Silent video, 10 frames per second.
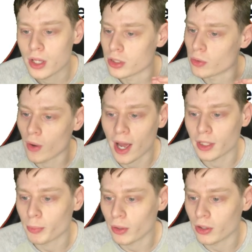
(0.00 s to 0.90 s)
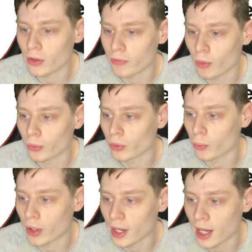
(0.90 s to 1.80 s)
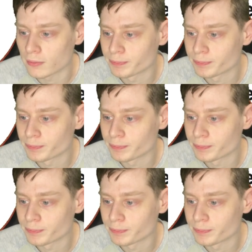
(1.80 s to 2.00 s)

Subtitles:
You don't have to put it in a folder or whatnot.